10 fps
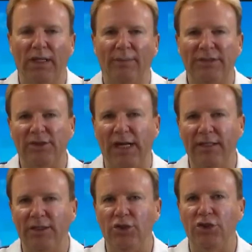And I'm
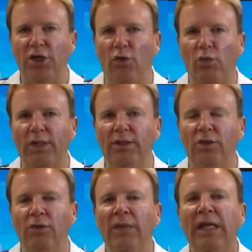excited to share with
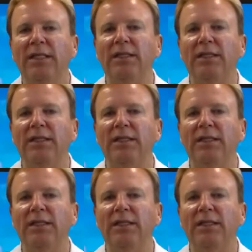you,